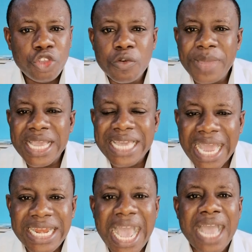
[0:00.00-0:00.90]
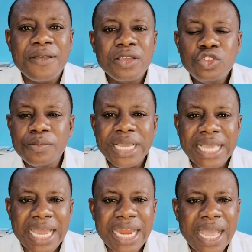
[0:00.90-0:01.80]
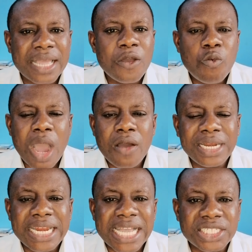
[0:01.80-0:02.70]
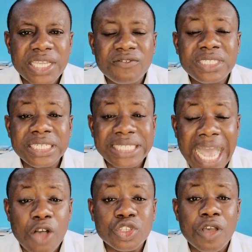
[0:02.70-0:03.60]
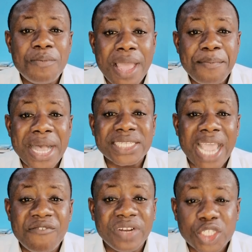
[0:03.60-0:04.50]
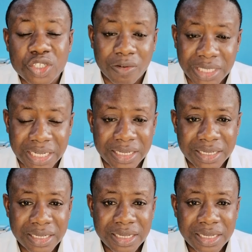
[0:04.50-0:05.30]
You may gather 170,000 members every Sunday.